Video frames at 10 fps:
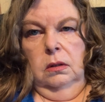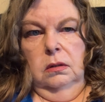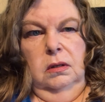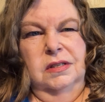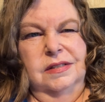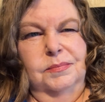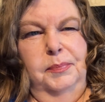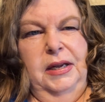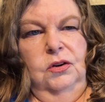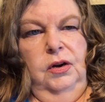It's a
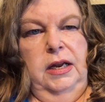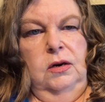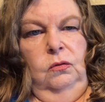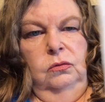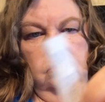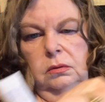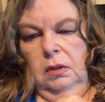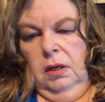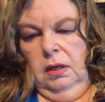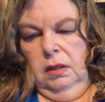bigger needle,
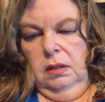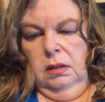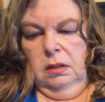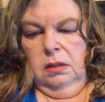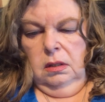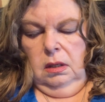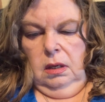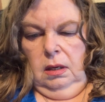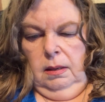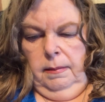okay?
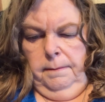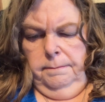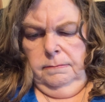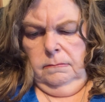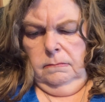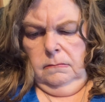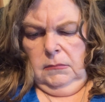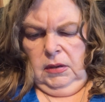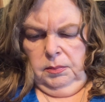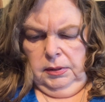I
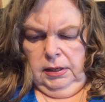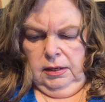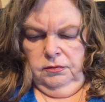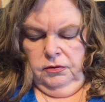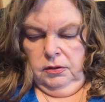believe.